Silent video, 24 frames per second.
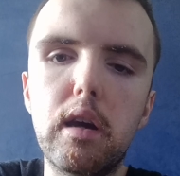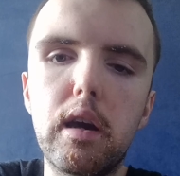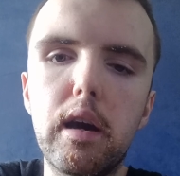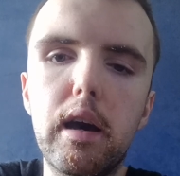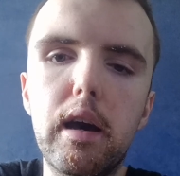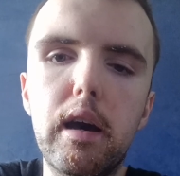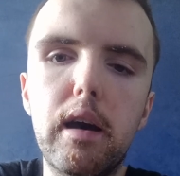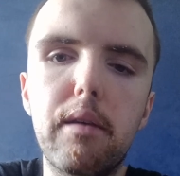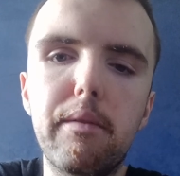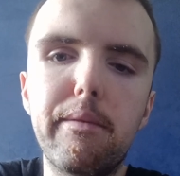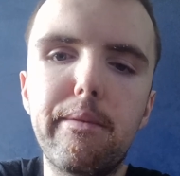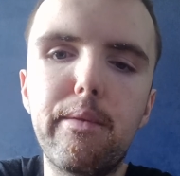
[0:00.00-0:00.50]

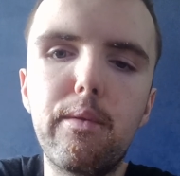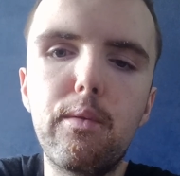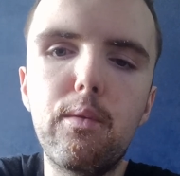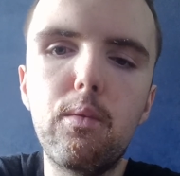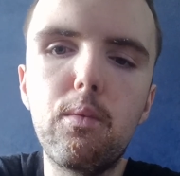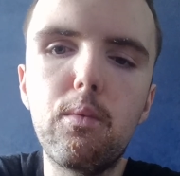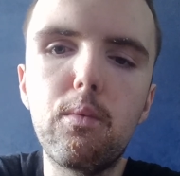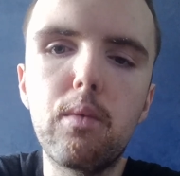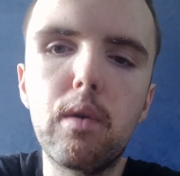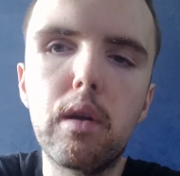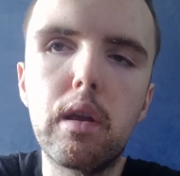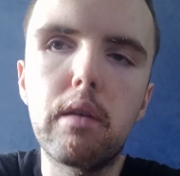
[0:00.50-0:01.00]

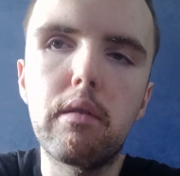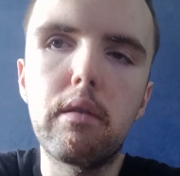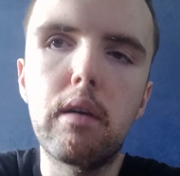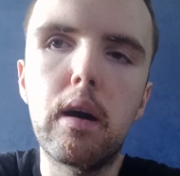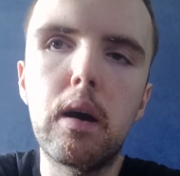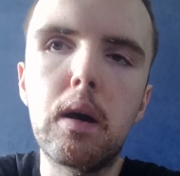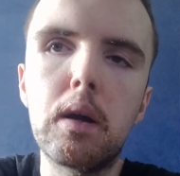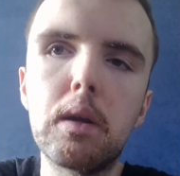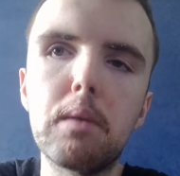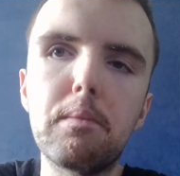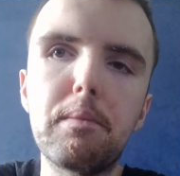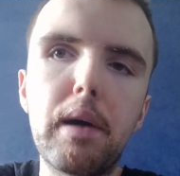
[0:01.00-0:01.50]
careful when you're
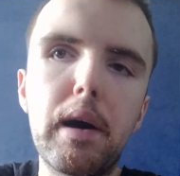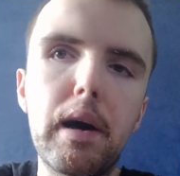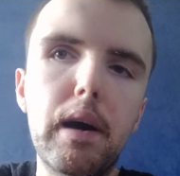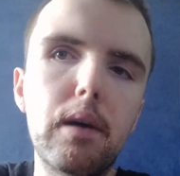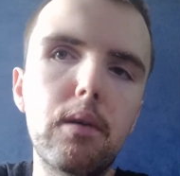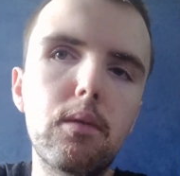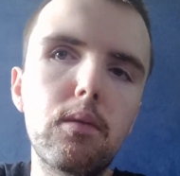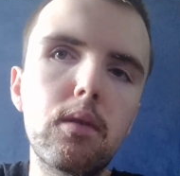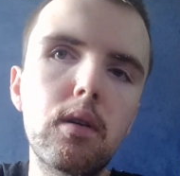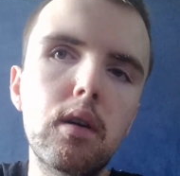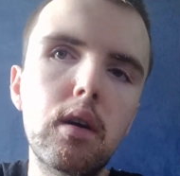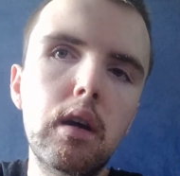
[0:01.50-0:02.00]
out and
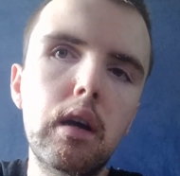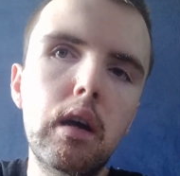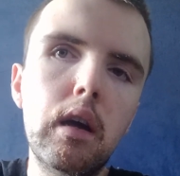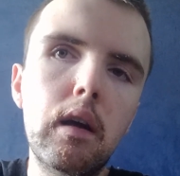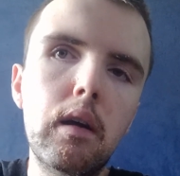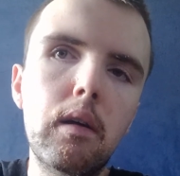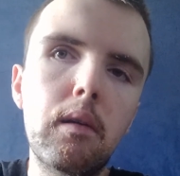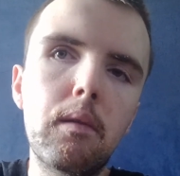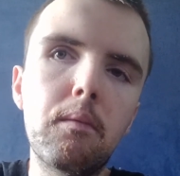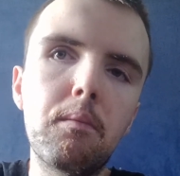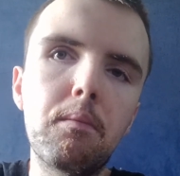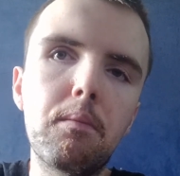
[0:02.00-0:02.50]
about,
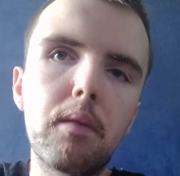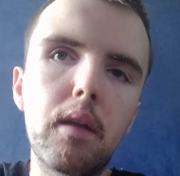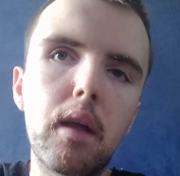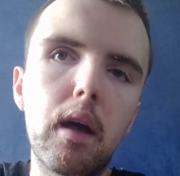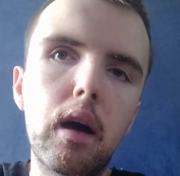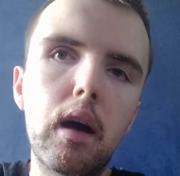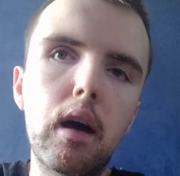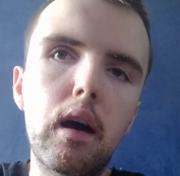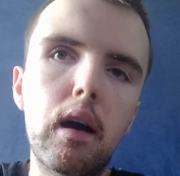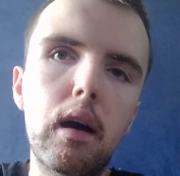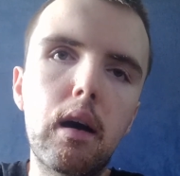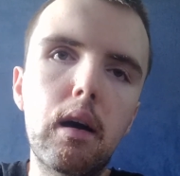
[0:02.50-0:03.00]

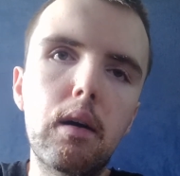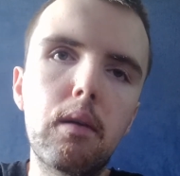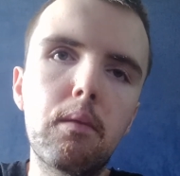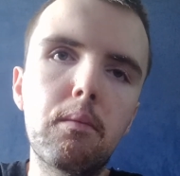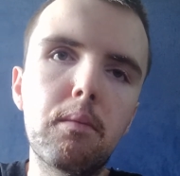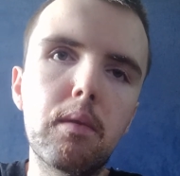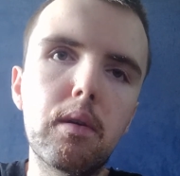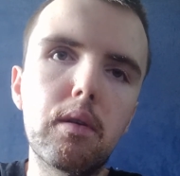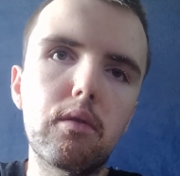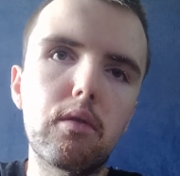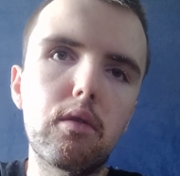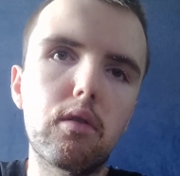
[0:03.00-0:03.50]

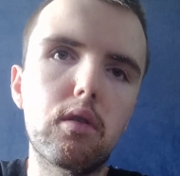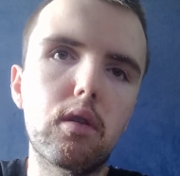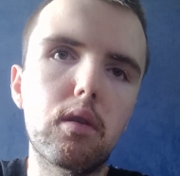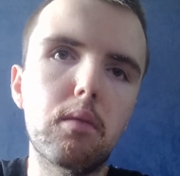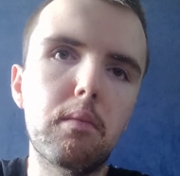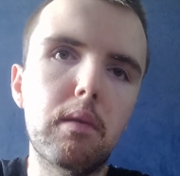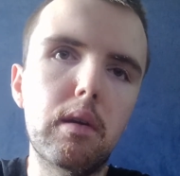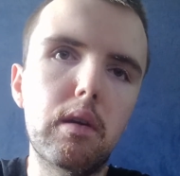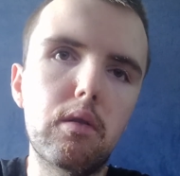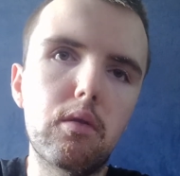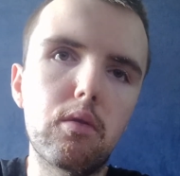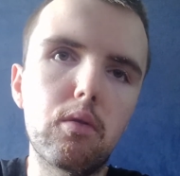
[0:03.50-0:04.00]
and just to
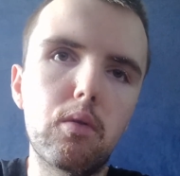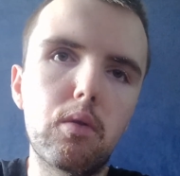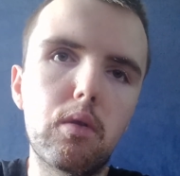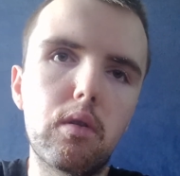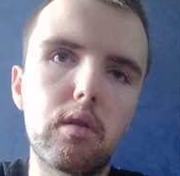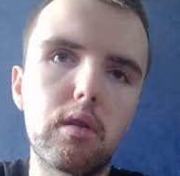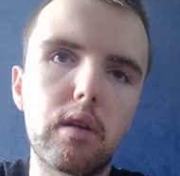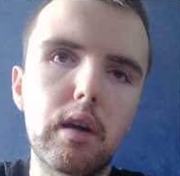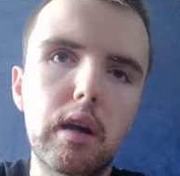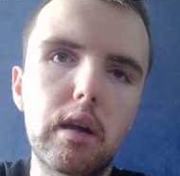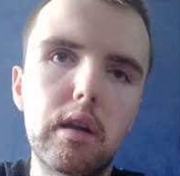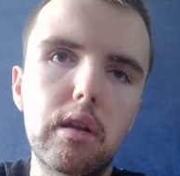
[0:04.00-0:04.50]
make sure you
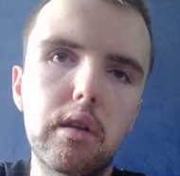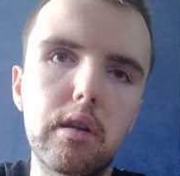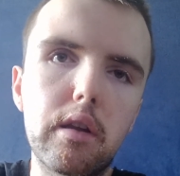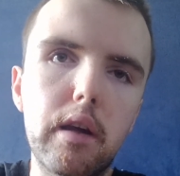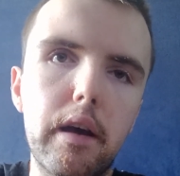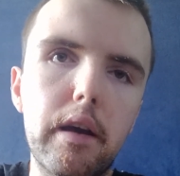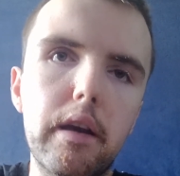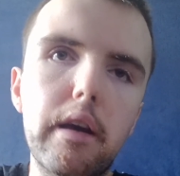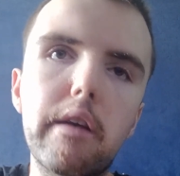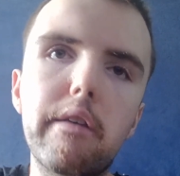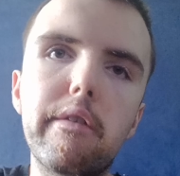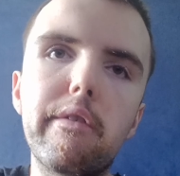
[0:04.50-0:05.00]
stay
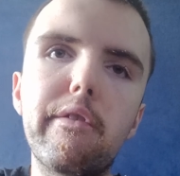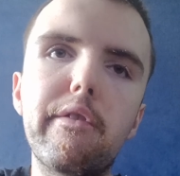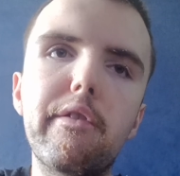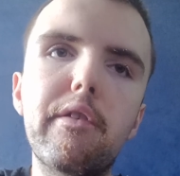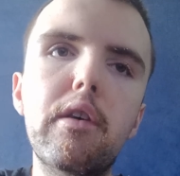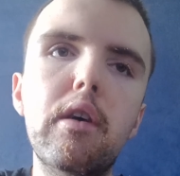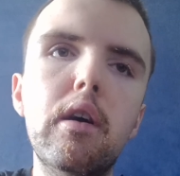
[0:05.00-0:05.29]
safe.